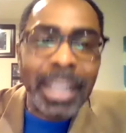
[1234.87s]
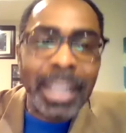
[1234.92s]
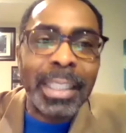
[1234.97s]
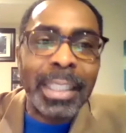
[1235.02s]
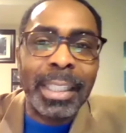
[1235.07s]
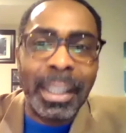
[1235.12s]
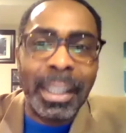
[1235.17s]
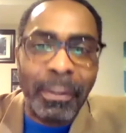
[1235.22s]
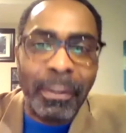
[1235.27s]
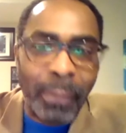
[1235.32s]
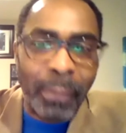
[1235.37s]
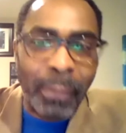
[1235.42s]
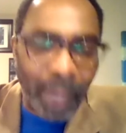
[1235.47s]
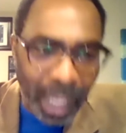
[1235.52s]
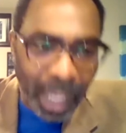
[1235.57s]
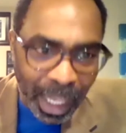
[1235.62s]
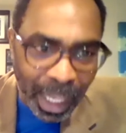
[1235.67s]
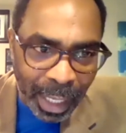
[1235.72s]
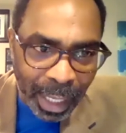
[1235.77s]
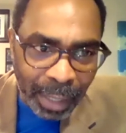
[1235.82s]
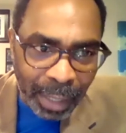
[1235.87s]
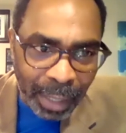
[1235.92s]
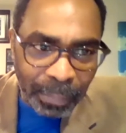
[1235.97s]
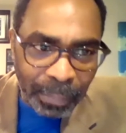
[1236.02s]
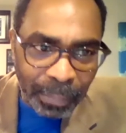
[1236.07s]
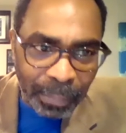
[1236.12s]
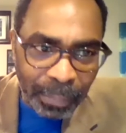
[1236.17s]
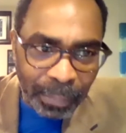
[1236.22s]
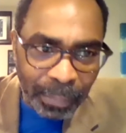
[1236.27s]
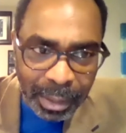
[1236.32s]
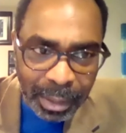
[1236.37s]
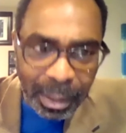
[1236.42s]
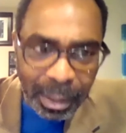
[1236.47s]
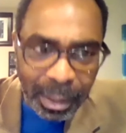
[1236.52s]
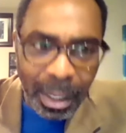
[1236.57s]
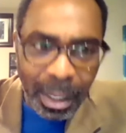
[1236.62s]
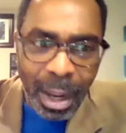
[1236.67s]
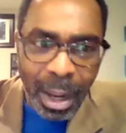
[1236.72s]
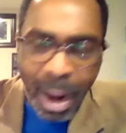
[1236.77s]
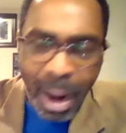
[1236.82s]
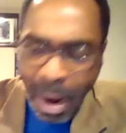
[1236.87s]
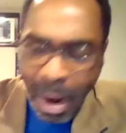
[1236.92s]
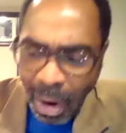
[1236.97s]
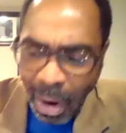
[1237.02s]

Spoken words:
severe illness,